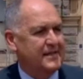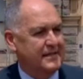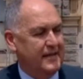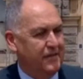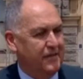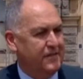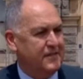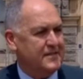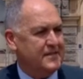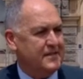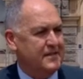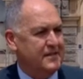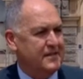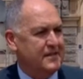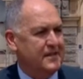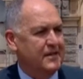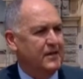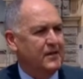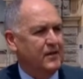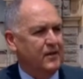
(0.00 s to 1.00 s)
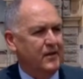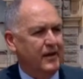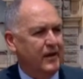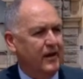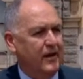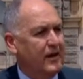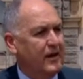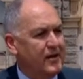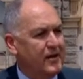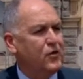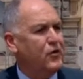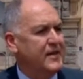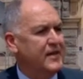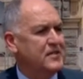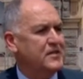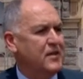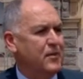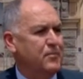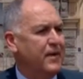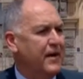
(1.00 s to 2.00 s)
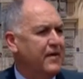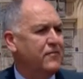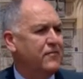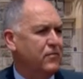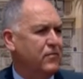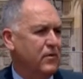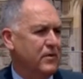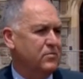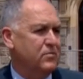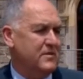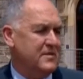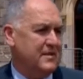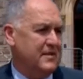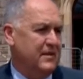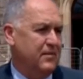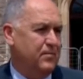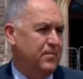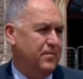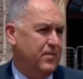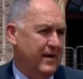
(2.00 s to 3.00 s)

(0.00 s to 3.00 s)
deficit increased above what was